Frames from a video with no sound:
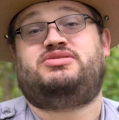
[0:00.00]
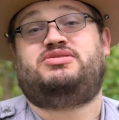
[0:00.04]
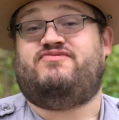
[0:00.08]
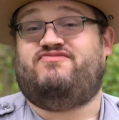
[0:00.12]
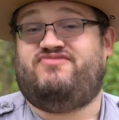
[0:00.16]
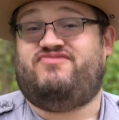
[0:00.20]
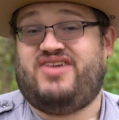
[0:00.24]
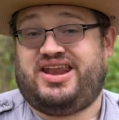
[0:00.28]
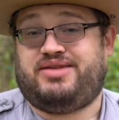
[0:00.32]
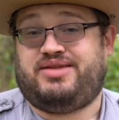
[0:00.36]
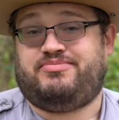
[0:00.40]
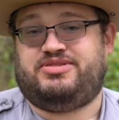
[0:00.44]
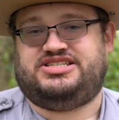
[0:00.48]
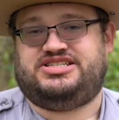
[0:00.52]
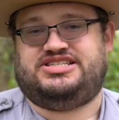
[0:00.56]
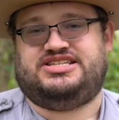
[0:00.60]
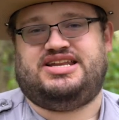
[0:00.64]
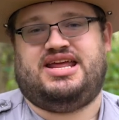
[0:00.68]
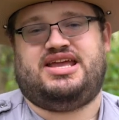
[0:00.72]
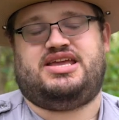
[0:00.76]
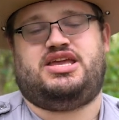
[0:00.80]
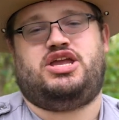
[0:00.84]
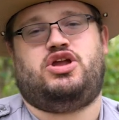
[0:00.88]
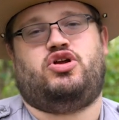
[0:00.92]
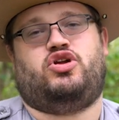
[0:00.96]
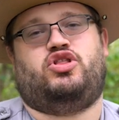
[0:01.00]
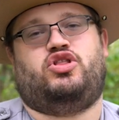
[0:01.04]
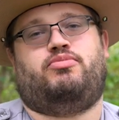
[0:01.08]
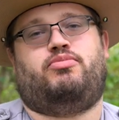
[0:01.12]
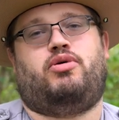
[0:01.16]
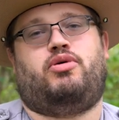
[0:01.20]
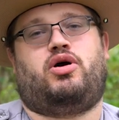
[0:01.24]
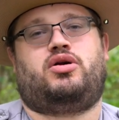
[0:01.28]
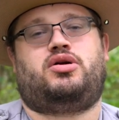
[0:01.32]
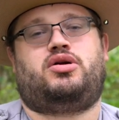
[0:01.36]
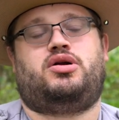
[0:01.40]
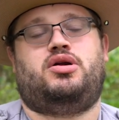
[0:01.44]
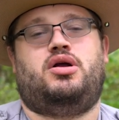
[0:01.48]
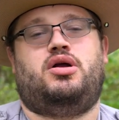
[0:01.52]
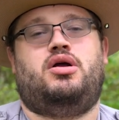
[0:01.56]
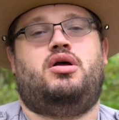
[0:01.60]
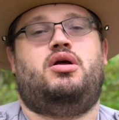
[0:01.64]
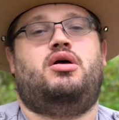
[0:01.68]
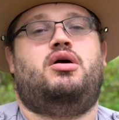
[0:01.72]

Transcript: of venomous snake here in the park.